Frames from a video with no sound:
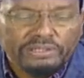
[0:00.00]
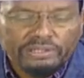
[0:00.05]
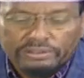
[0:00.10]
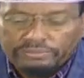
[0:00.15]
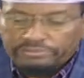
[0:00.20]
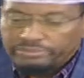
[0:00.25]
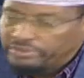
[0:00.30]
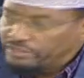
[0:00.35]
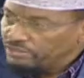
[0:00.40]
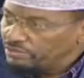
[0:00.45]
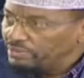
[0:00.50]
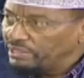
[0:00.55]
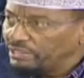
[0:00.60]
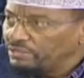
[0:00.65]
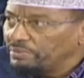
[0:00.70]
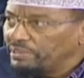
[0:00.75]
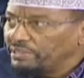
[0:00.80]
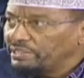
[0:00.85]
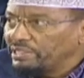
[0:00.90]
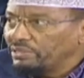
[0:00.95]
That's
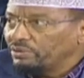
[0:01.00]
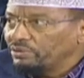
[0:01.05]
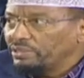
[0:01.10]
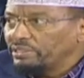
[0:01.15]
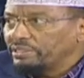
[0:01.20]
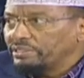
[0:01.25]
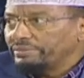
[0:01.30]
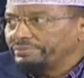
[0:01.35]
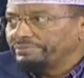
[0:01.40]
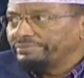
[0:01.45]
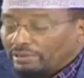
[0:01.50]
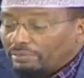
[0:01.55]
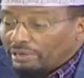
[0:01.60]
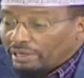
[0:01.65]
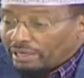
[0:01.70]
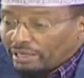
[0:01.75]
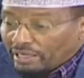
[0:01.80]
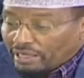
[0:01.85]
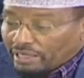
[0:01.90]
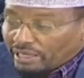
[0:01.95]
my take on it.
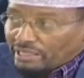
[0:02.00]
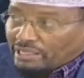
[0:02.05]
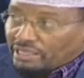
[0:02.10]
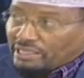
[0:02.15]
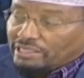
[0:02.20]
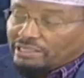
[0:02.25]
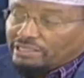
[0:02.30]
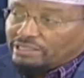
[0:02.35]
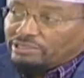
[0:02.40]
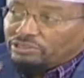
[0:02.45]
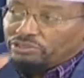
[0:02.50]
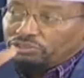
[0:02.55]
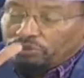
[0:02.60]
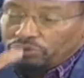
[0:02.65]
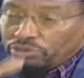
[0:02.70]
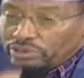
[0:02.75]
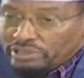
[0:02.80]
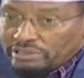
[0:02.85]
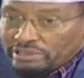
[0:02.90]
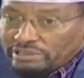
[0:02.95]
I think the issue
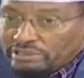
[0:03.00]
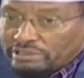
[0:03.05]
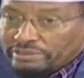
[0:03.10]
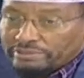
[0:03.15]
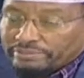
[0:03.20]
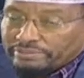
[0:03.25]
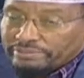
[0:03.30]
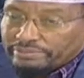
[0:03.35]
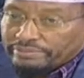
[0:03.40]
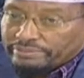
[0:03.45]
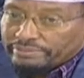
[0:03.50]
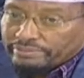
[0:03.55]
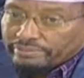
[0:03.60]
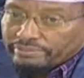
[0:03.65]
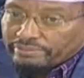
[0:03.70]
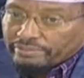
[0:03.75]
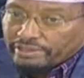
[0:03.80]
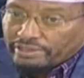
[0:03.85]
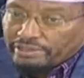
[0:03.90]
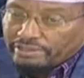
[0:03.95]
is,
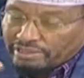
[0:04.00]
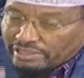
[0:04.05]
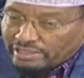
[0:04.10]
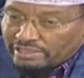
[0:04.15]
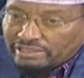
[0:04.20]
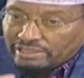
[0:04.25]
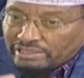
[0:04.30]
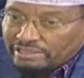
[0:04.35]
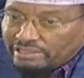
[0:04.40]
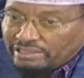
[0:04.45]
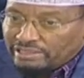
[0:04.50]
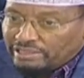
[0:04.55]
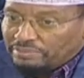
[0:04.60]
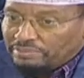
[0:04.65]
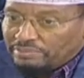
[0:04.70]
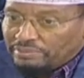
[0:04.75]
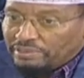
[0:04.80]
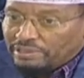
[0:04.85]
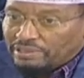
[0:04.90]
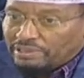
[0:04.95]
yes, the
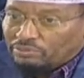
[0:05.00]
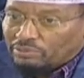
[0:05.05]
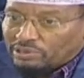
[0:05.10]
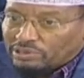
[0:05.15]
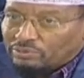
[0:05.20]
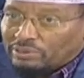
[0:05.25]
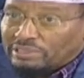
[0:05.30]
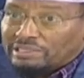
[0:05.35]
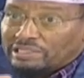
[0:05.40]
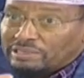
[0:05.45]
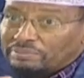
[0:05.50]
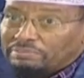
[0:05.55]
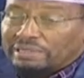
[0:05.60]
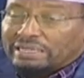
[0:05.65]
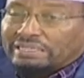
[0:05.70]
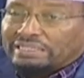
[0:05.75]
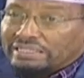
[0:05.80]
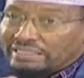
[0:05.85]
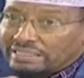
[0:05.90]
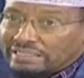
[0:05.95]
GDP, what
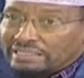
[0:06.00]
Kibaki did,